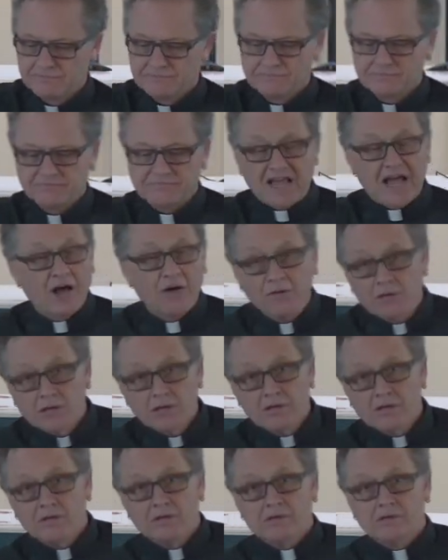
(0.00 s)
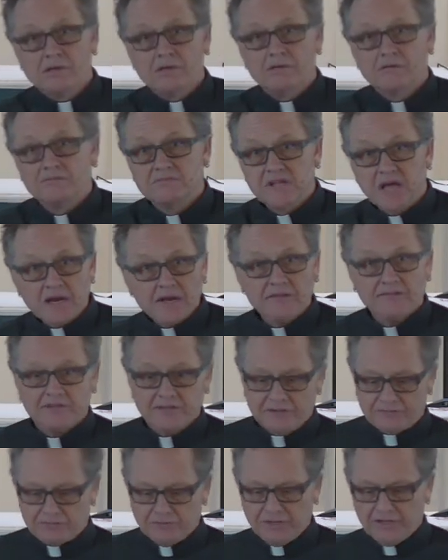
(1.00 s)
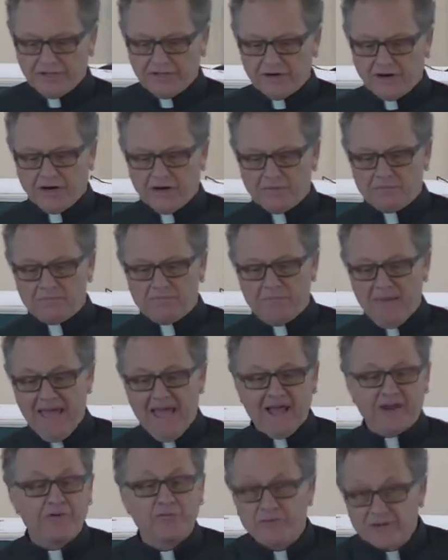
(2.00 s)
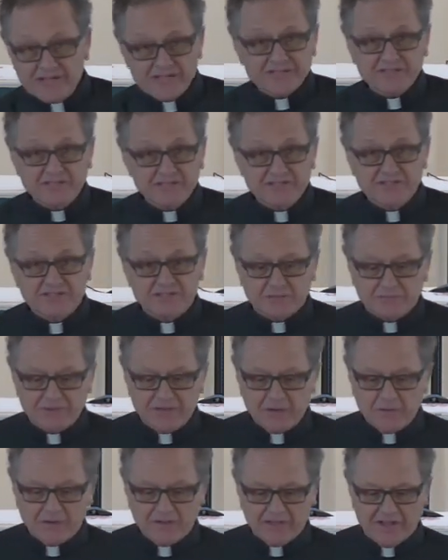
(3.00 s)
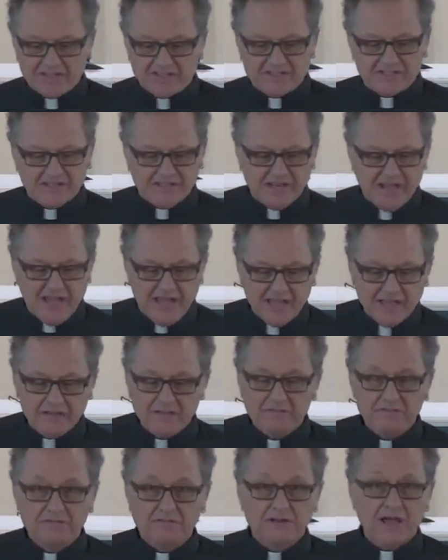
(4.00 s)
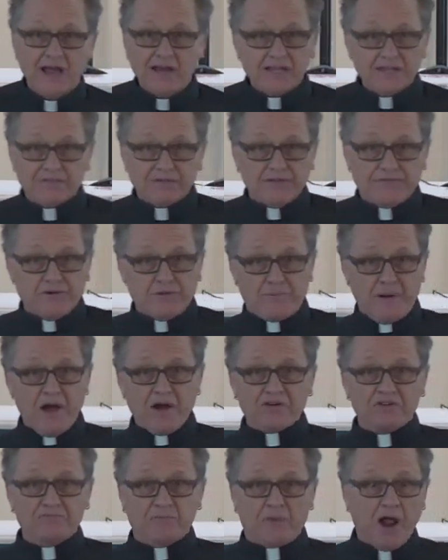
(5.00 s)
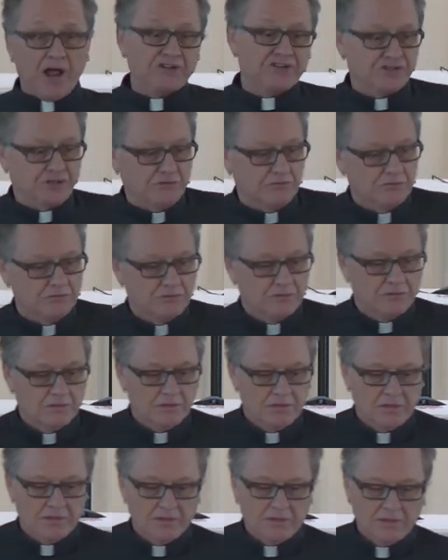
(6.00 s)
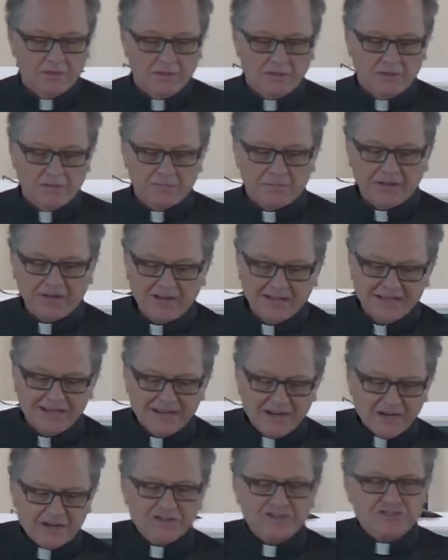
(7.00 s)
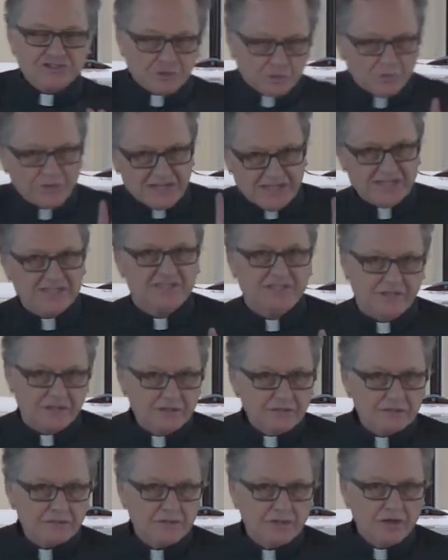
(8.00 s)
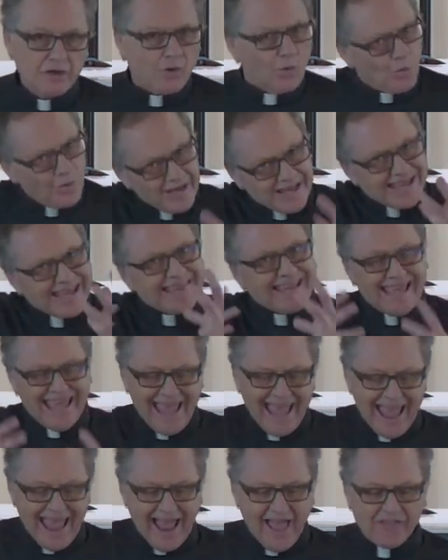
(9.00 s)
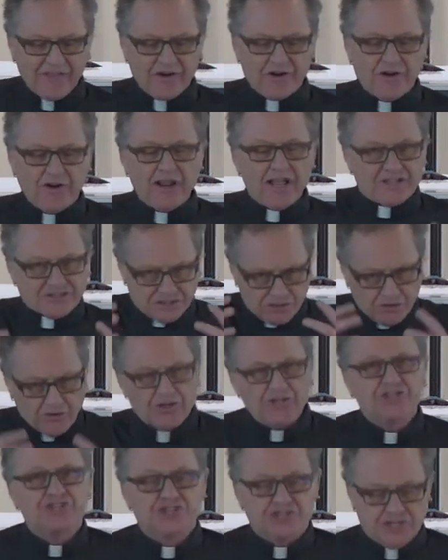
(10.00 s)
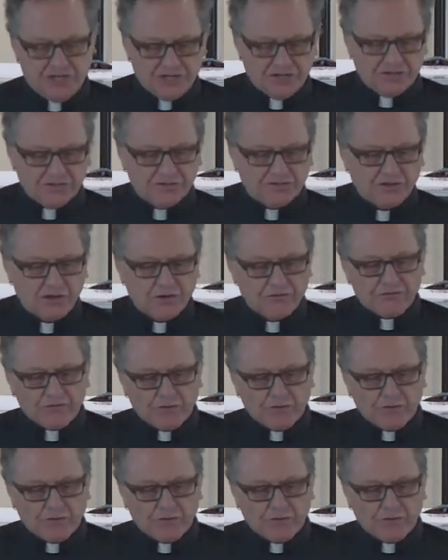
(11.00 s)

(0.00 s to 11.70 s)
Now, none of these really are bad reasons to be with us today, not even if your parents brought you. But here's the reason we gather as Christians for